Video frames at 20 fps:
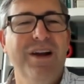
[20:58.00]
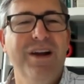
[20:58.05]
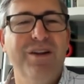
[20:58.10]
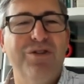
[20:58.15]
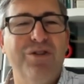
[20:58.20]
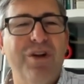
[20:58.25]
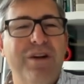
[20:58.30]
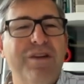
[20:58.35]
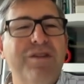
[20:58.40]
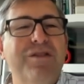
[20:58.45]

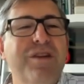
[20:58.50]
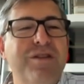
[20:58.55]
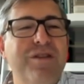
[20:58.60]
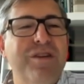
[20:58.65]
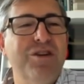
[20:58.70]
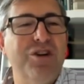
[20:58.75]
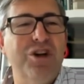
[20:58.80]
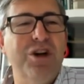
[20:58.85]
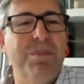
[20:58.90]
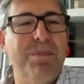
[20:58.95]
it's not a
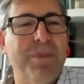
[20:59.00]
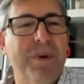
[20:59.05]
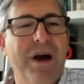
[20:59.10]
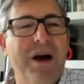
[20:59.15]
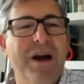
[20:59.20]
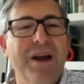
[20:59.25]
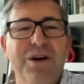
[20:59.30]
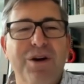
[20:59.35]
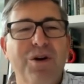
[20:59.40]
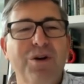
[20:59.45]
citizenship
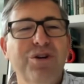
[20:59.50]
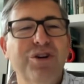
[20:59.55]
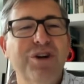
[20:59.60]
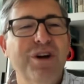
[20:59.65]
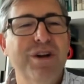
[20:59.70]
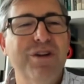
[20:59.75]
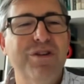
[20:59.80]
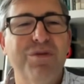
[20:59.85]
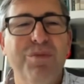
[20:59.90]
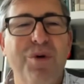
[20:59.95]
uh,
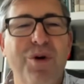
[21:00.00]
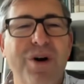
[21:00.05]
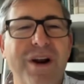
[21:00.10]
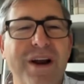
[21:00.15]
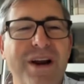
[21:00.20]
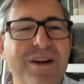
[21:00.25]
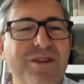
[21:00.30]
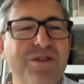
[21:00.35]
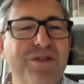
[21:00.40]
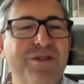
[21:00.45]
inclusion it's more
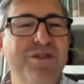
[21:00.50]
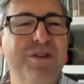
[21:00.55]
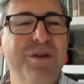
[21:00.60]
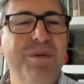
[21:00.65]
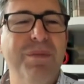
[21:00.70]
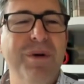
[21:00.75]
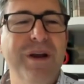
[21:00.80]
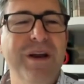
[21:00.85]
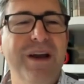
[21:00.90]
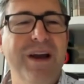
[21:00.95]
like
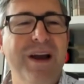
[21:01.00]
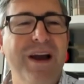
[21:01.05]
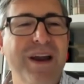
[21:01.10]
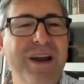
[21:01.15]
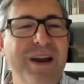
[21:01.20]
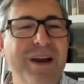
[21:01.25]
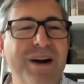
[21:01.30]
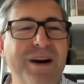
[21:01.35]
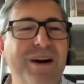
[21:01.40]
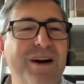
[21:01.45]
simply
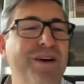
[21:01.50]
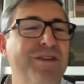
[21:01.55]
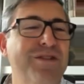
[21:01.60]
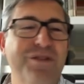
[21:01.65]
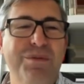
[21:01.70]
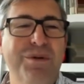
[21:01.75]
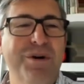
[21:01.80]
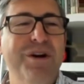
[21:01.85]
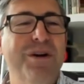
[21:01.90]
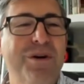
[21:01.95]
a
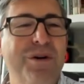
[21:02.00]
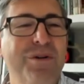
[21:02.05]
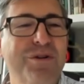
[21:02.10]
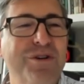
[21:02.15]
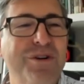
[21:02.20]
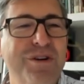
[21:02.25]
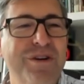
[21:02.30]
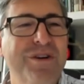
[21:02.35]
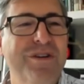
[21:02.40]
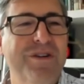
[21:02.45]
customer
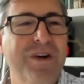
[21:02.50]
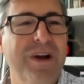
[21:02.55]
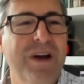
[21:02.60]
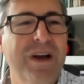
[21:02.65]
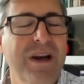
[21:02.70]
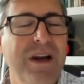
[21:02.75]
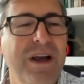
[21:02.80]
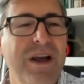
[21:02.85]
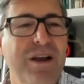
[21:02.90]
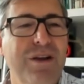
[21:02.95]
inclusion
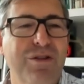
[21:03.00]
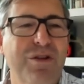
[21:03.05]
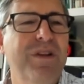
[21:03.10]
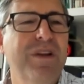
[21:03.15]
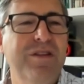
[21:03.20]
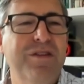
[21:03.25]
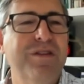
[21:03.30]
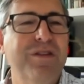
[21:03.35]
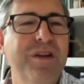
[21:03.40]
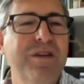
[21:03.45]
right so
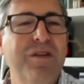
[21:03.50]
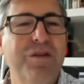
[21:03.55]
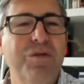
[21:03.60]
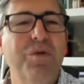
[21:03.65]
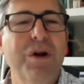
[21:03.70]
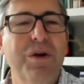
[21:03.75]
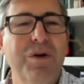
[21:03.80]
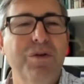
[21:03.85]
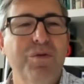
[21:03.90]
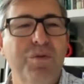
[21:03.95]
this this is
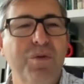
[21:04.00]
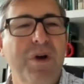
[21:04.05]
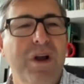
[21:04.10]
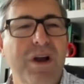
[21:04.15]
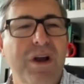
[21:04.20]
one